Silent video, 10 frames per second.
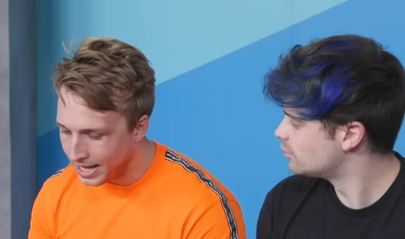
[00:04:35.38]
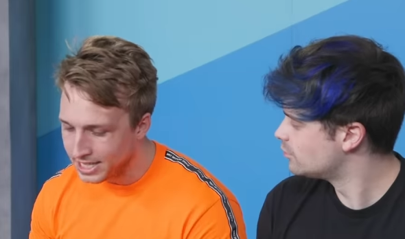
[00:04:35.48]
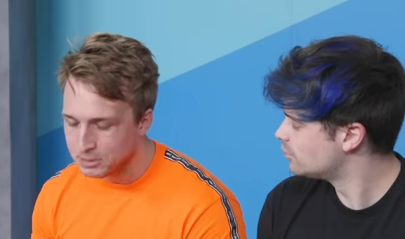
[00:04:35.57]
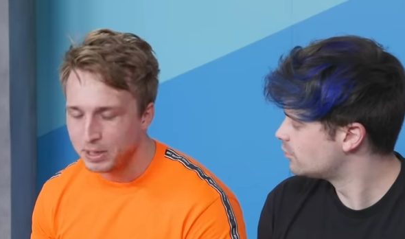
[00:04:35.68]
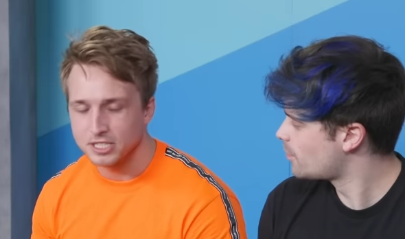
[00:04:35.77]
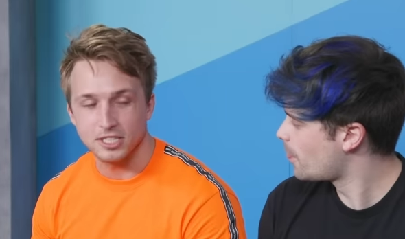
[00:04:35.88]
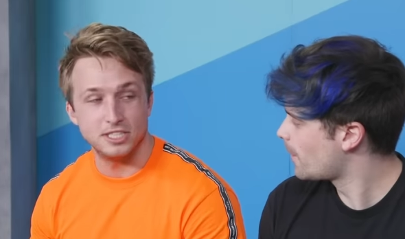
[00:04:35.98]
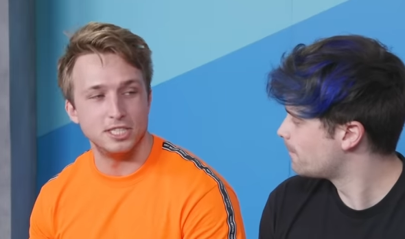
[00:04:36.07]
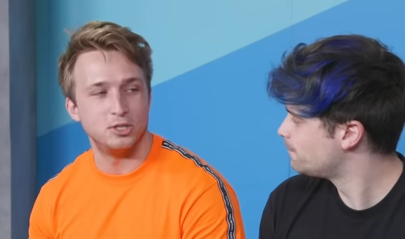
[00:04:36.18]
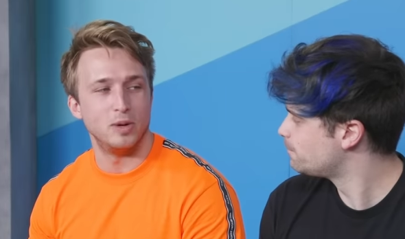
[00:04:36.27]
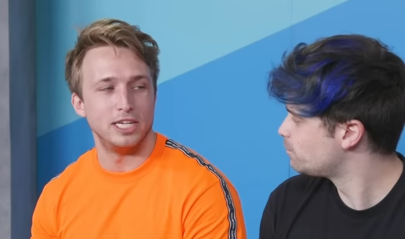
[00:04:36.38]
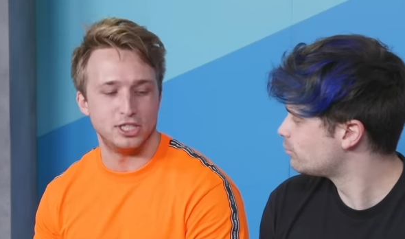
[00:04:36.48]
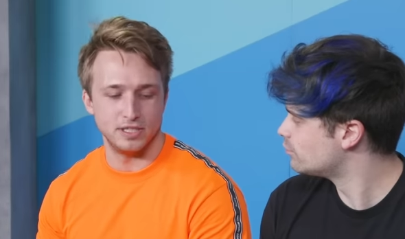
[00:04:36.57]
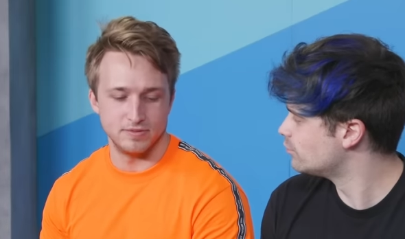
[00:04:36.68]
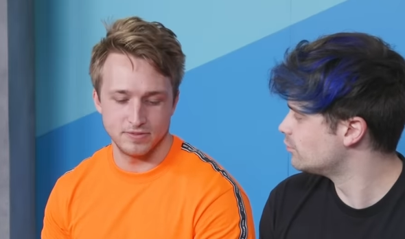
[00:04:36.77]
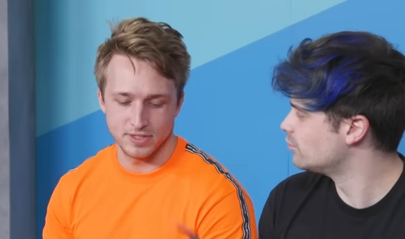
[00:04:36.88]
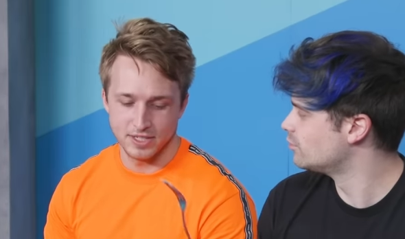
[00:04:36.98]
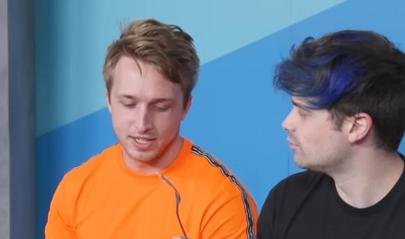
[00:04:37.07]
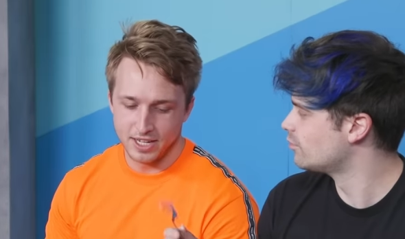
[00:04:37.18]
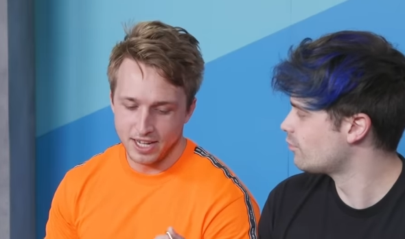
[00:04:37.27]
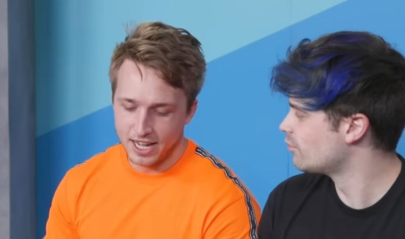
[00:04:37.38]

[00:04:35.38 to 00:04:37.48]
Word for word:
Speaker 1: I think it depends on the situation. Mm.